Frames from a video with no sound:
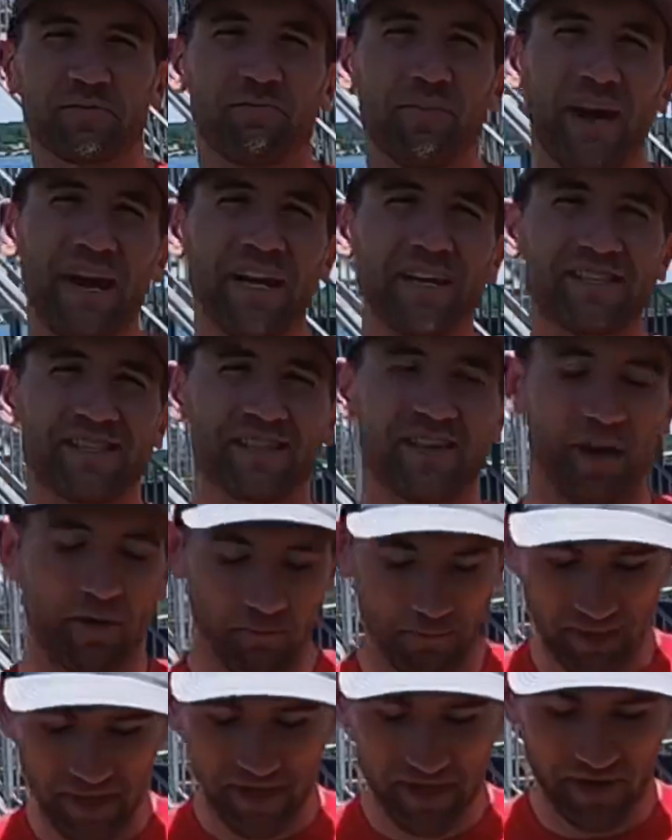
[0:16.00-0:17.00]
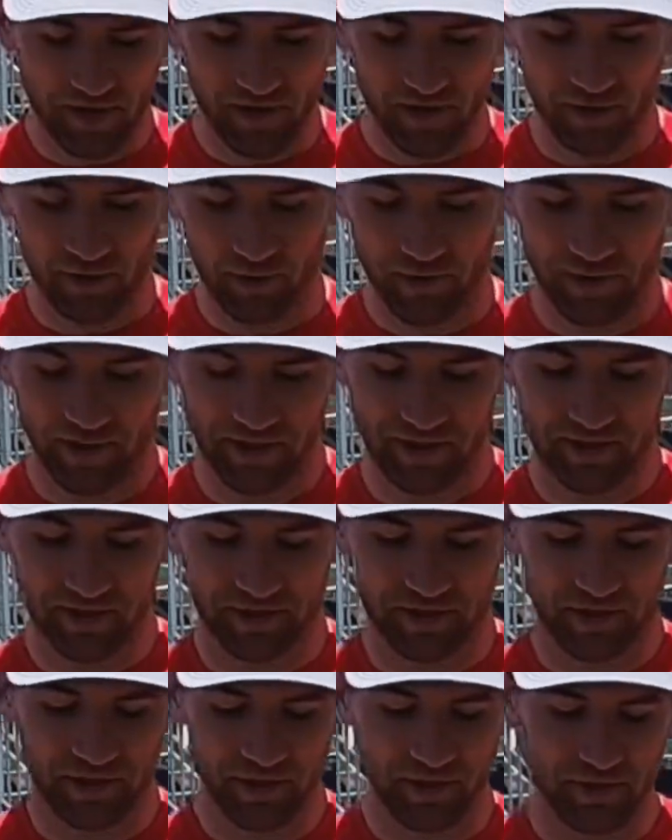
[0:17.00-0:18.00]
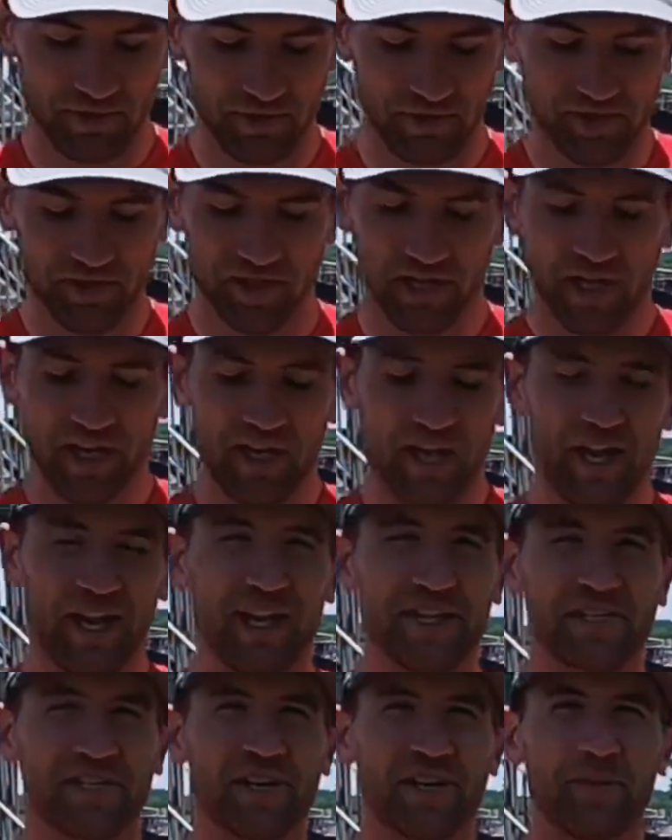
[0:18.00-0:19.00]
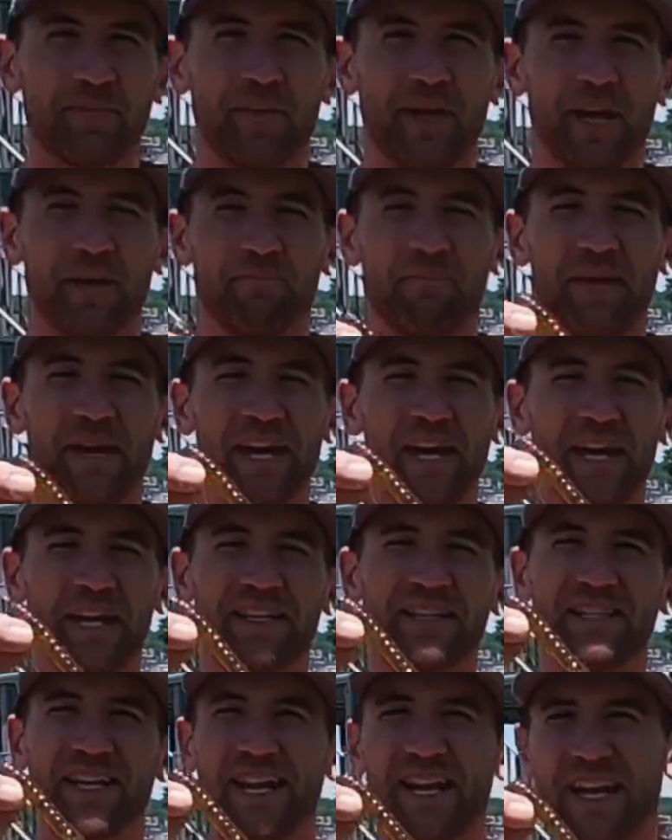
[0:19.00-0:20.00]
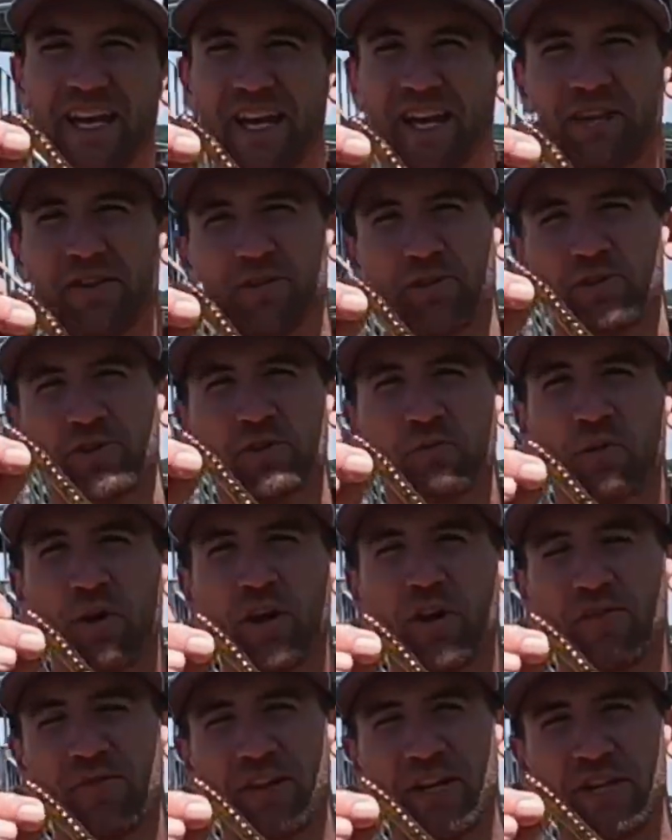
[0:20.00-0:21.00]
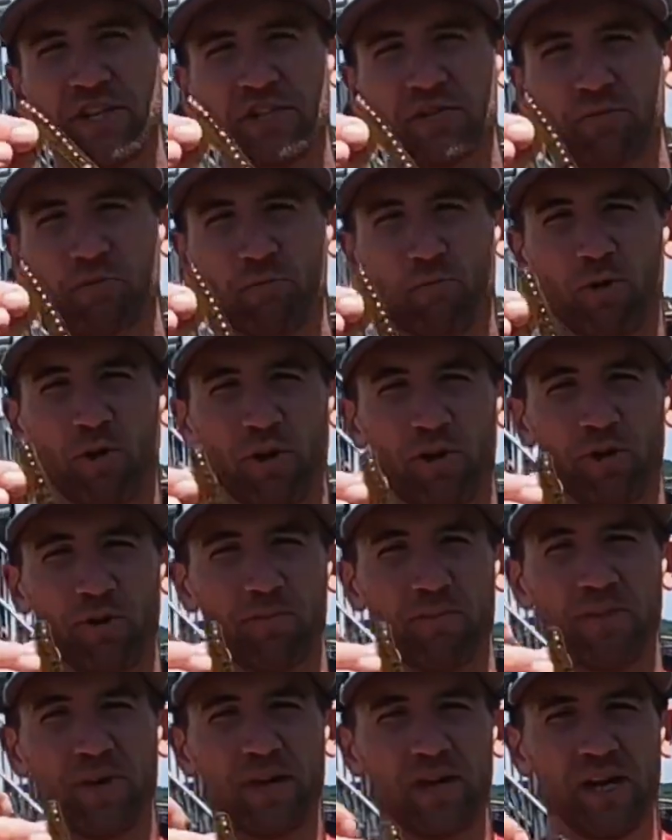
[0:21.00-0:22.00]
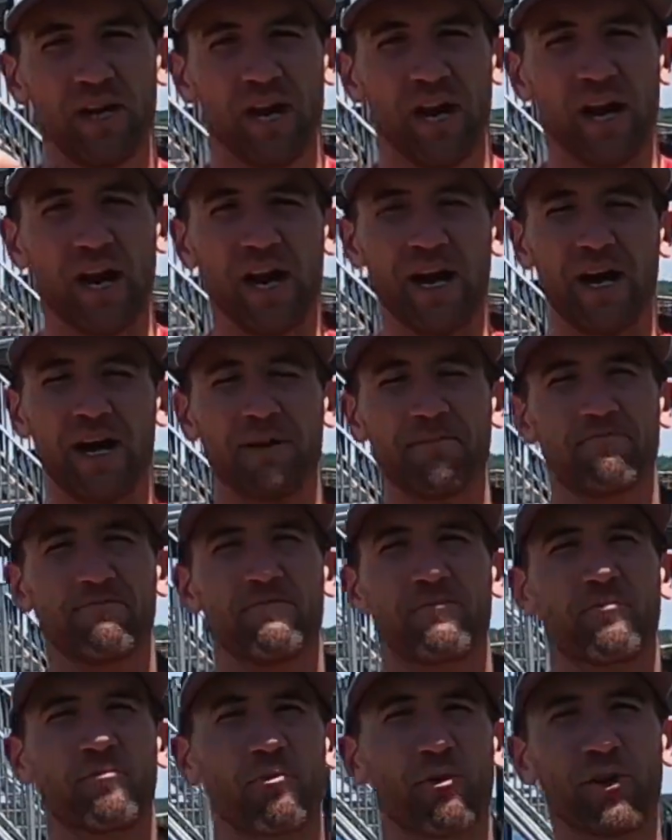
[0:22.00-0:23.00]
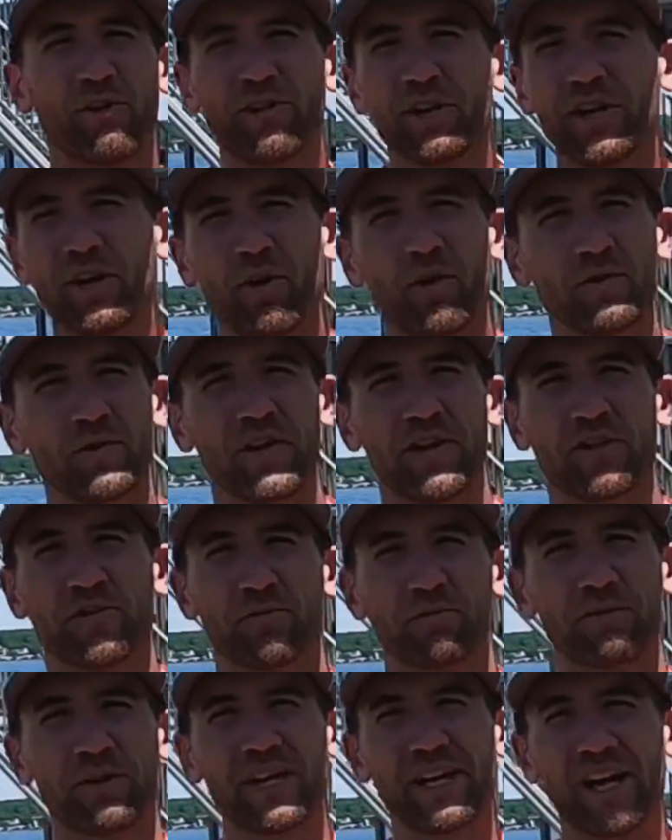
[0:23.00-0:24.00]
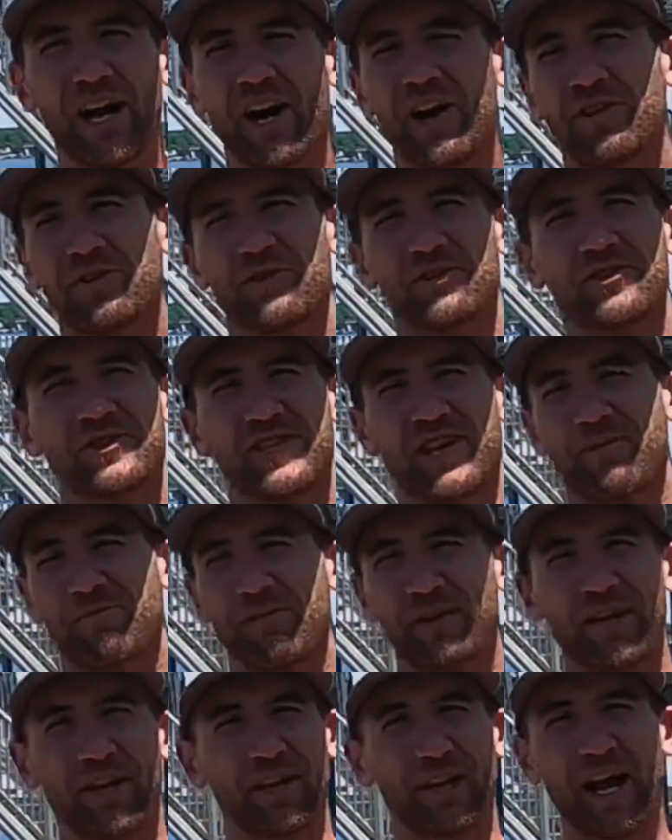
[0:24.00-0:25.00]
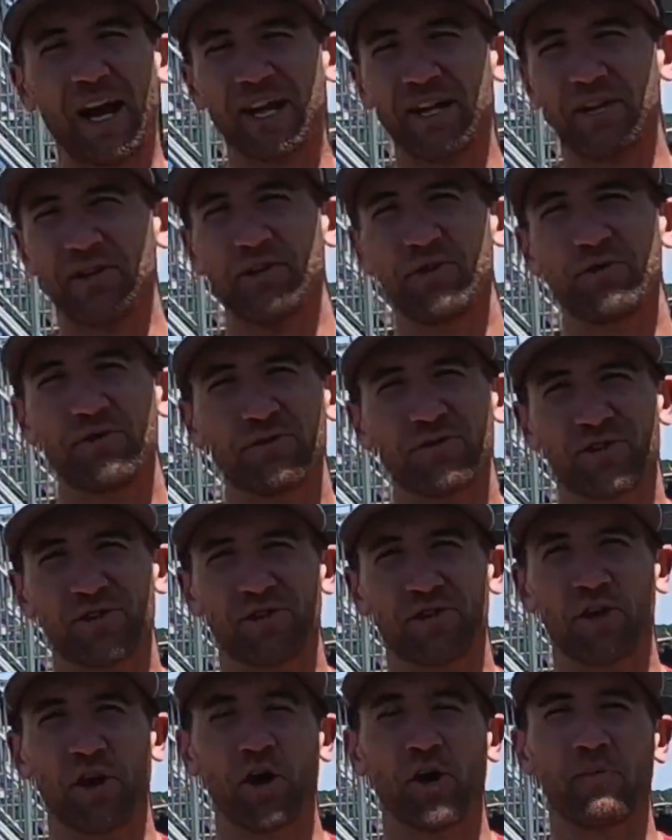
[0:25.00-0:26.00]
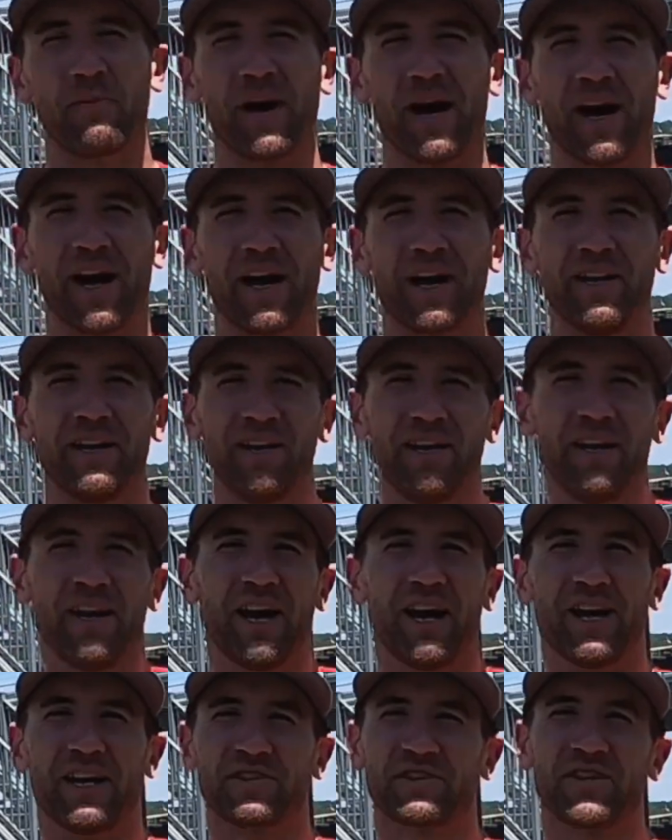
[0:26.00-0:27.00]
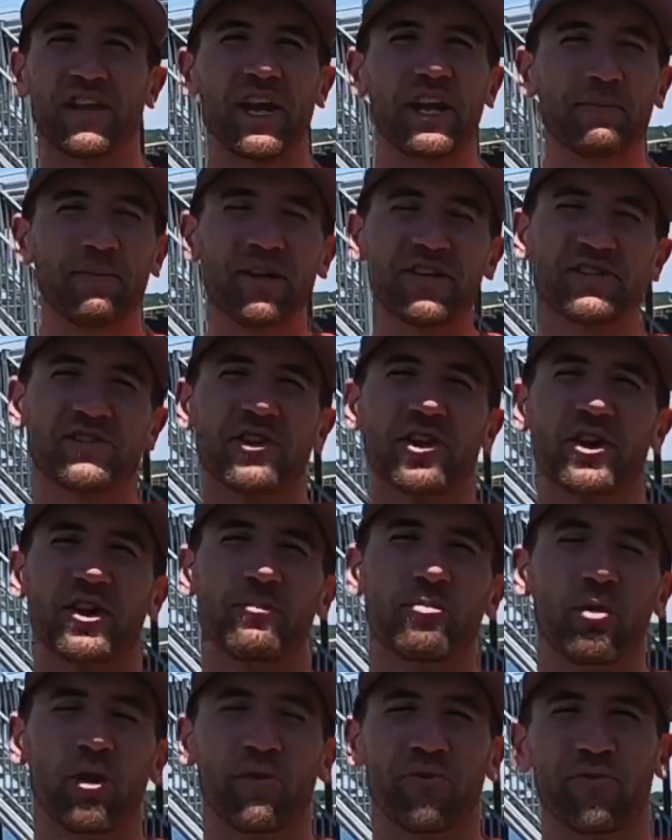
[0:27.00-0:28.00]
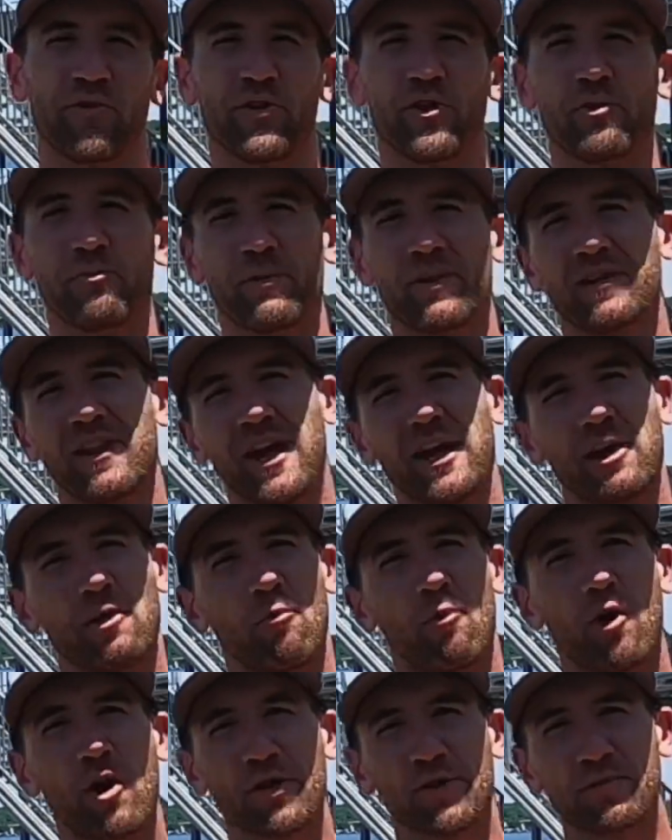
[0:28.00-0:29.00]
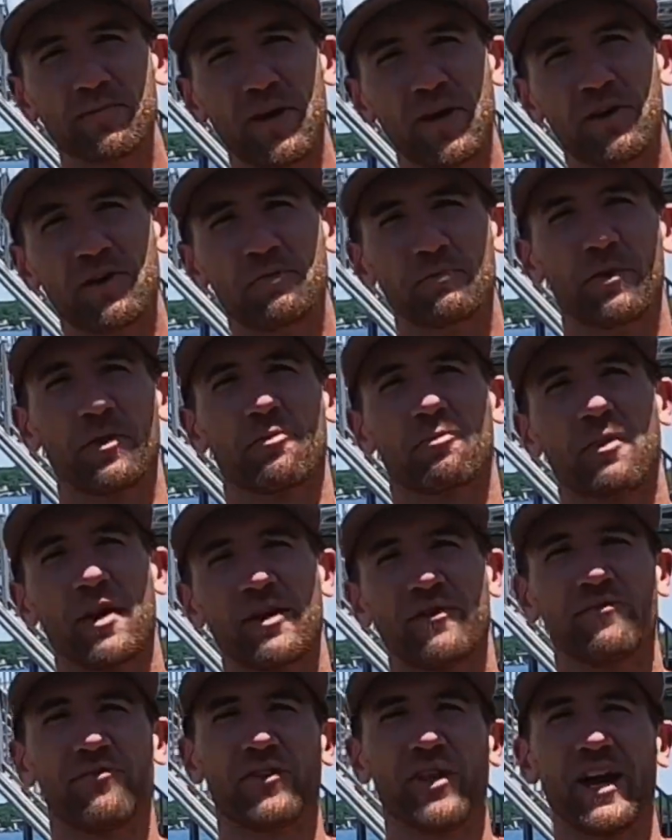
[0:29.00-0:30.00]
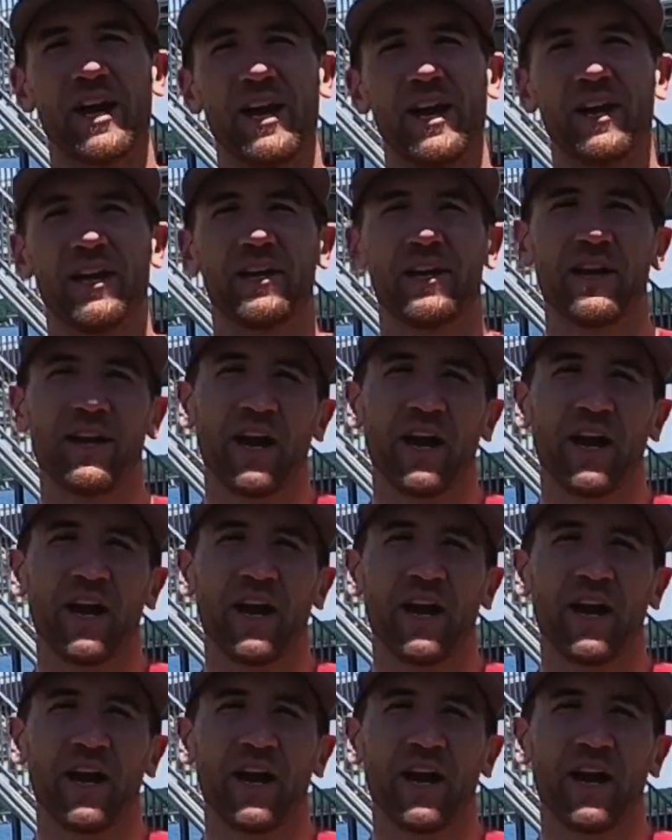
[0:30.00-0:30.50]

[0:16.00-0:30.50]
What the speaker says: baits that we are going to choose is going to be a big 10 or 12 inch worm. Really only 3 colors that we kind of use and go by. So that could be a starting point for you. We like a watermelon with red flake,